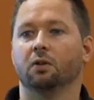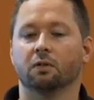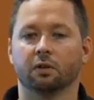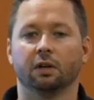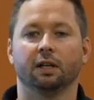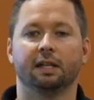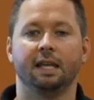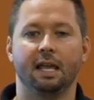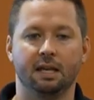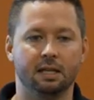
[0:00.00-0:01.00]
over a
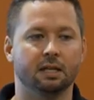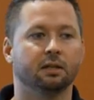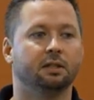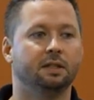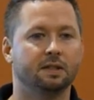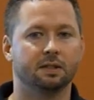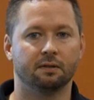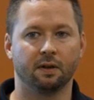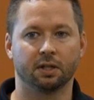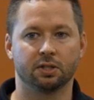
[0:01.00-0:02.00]
candida yeast
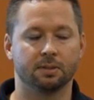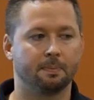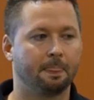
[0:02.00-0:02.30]
infection.